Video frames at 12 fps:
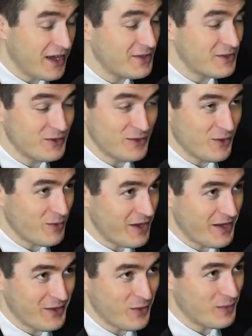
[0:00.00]
I don't know
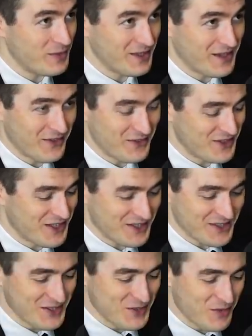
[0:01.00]
why I opened the
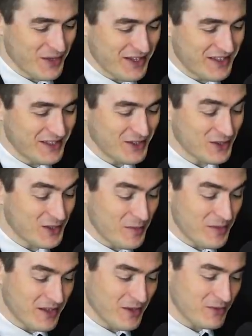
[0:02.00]
conversation this way. He looked
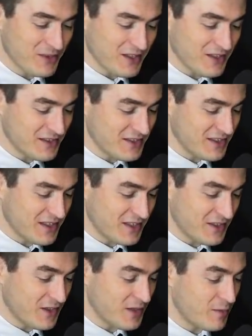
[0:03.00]
at me like, what the hell is this
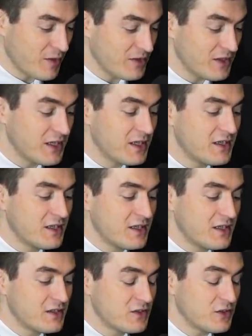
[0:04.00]
guy talking about?
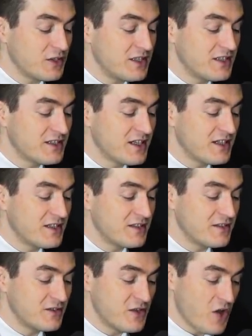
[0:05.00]
So he said
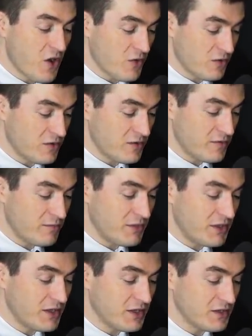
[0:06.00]
no,
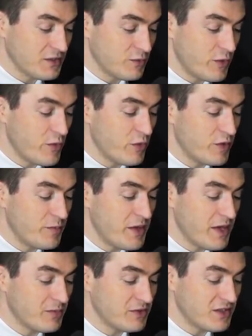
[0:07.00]
because we wouldn't
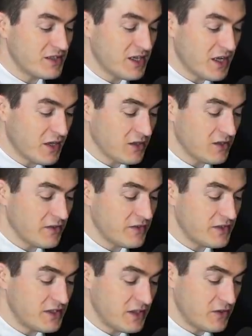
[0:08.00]
be able to tell
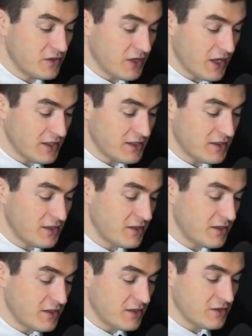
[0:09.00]
if it did or not.
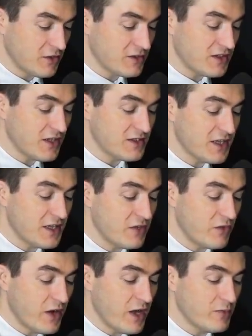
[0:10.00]
So it's outside
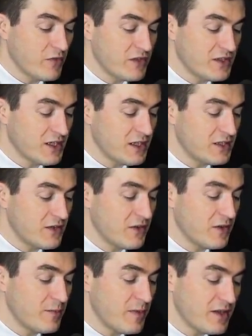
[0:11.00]
the realm of the
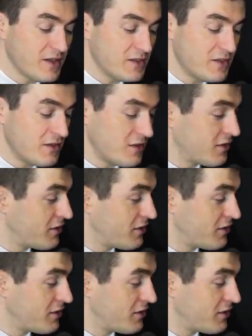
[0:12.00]
scientific method.